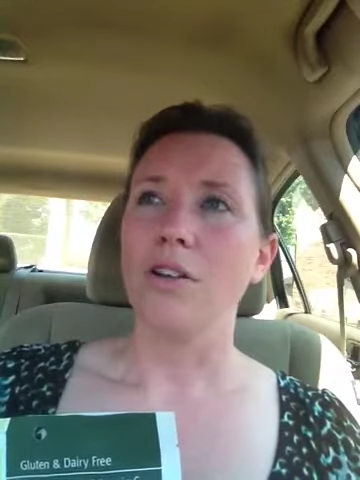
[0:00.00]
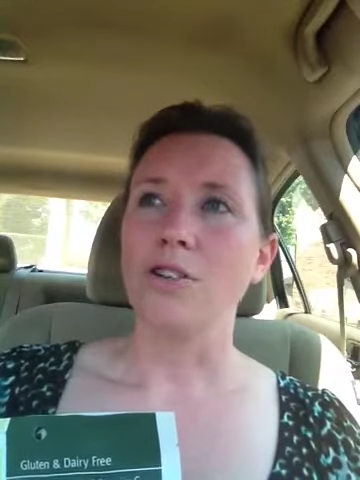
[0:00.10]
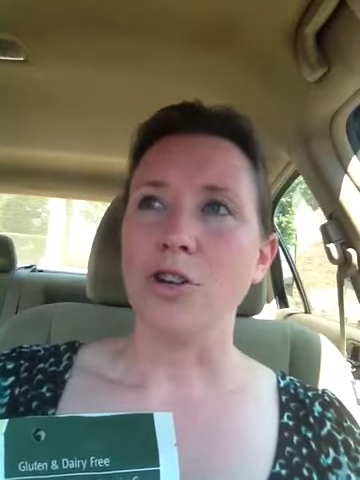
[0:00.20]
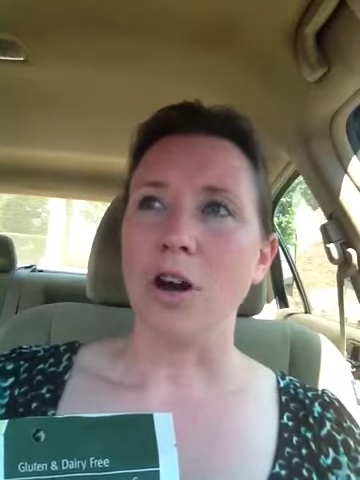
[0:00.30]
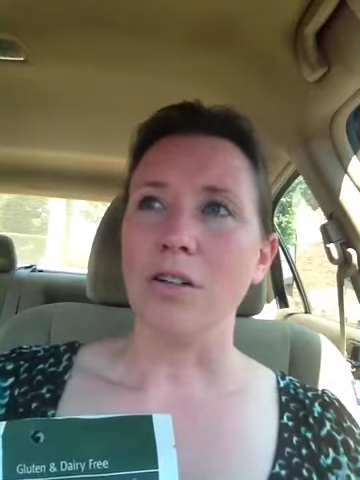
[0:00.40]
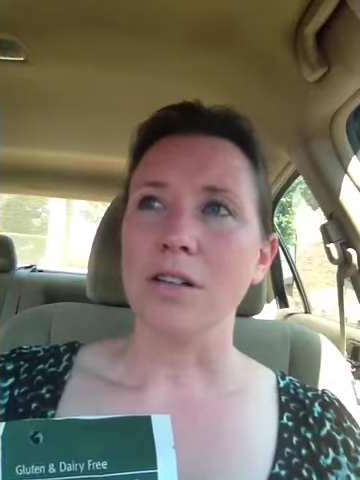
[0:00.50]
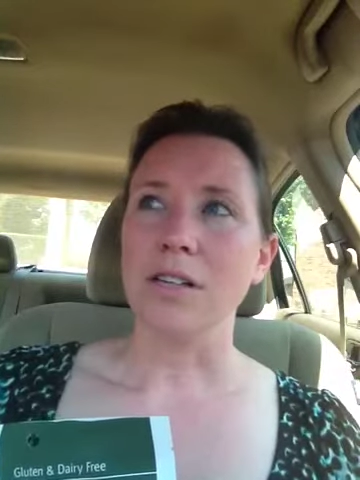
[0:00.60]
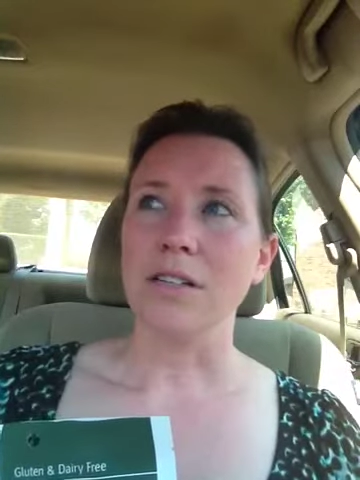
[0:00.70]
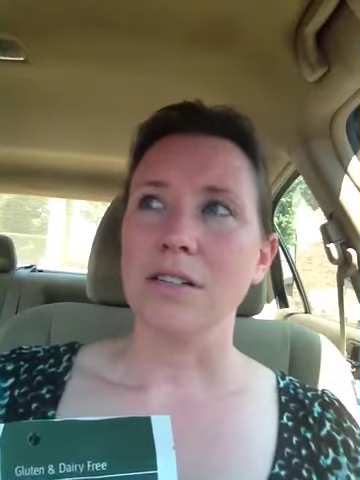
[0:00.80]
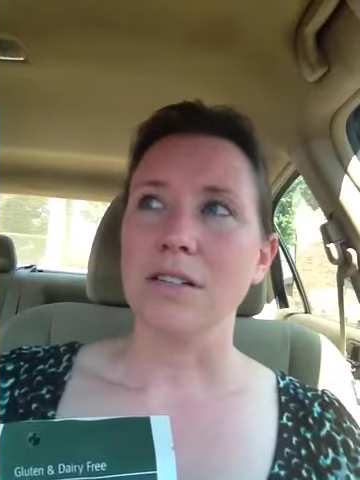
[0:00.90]

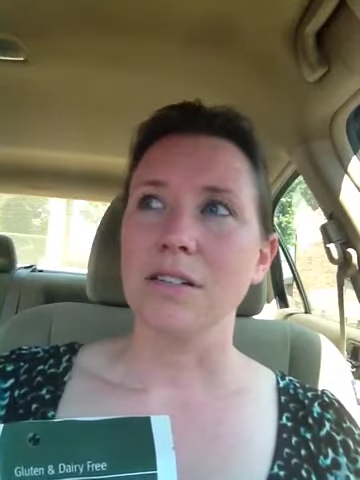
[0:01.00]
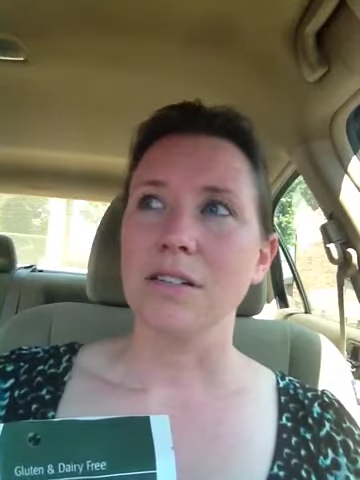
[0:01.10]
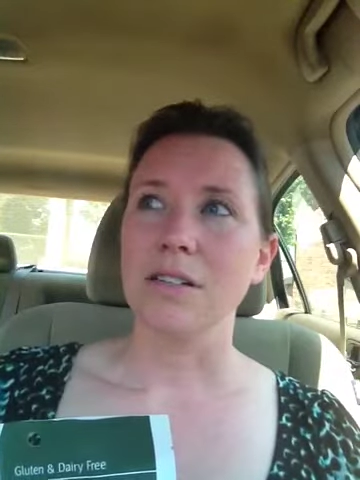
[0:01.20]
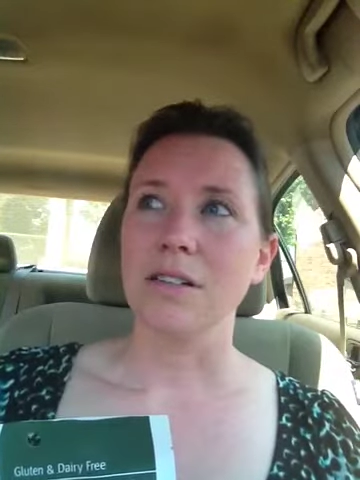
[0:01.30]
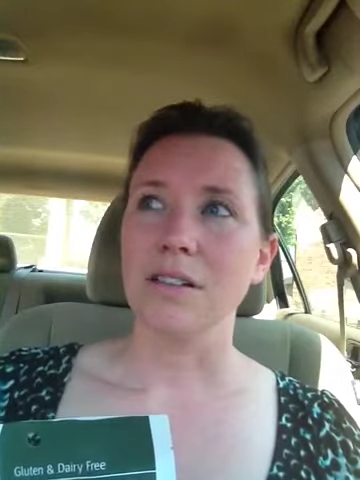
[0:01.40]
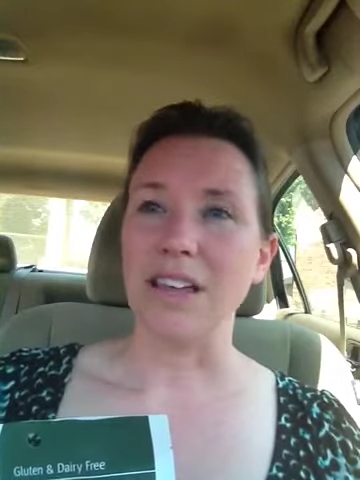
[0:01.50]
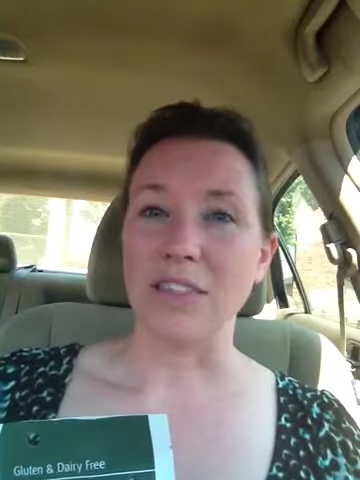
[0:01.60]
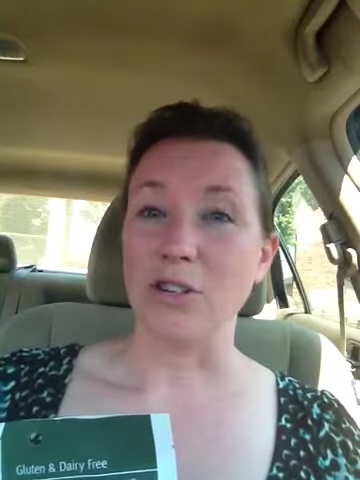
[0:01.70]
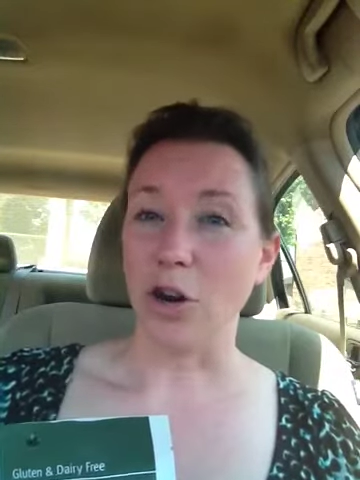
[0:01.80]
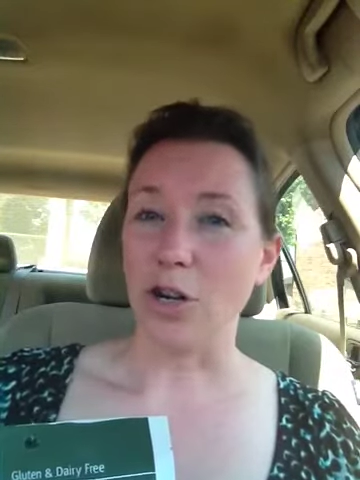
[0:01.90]
chocolate, like
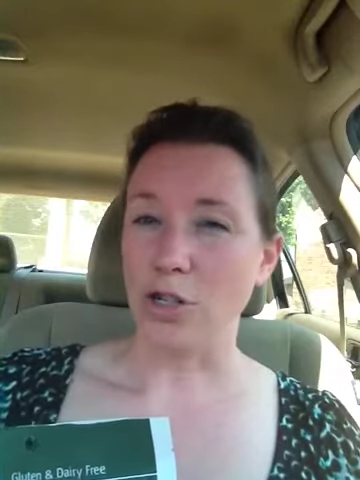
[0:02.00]
the dark